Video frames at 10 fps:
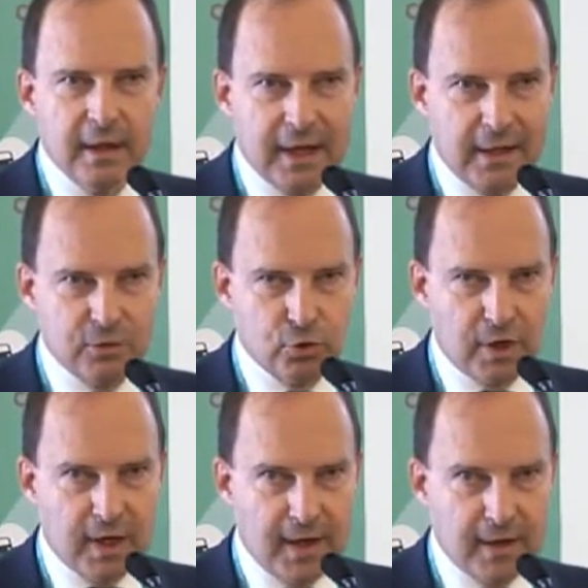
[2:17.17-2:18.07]

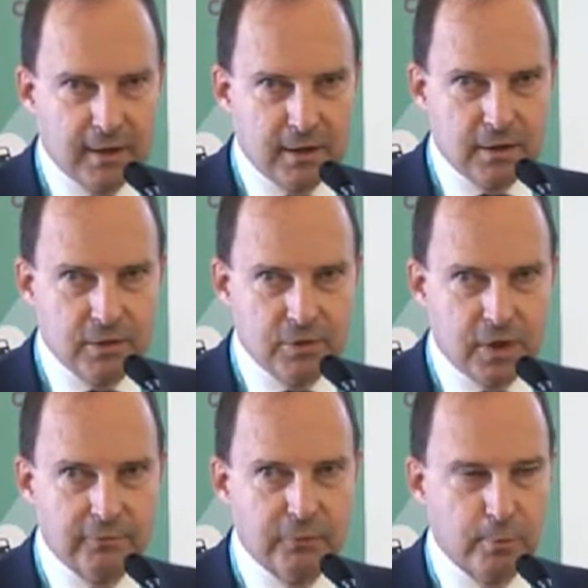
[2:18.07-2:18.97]
cultural heritage
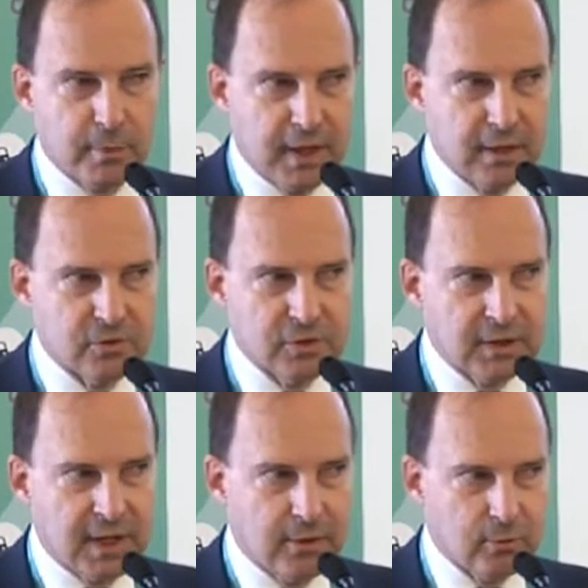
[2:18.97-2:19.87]
and for managing
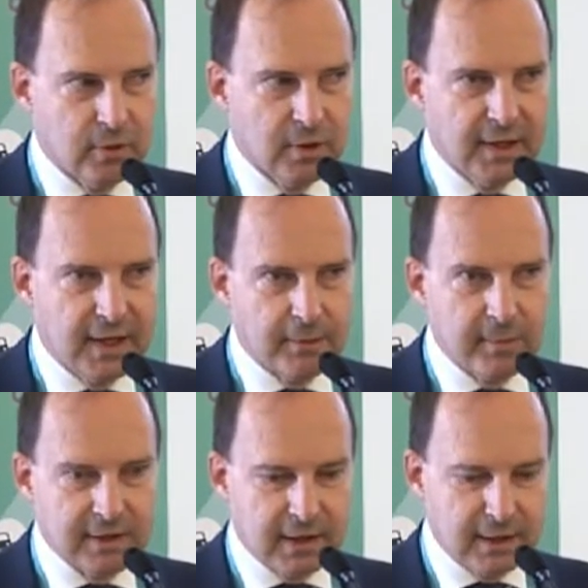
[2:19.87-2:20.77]
town like
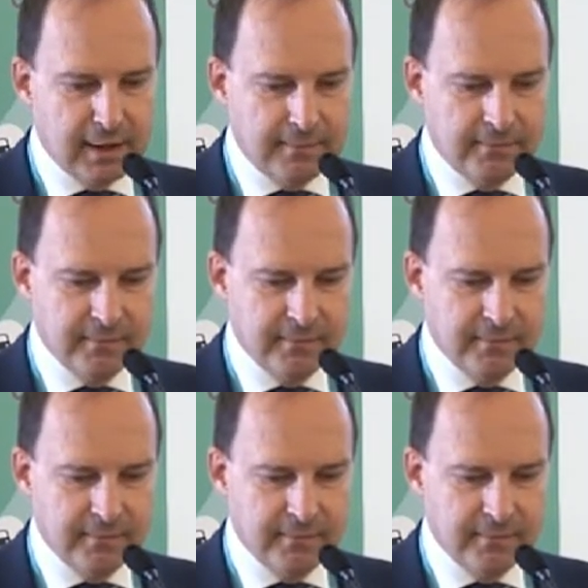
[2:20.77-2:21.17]
Matera.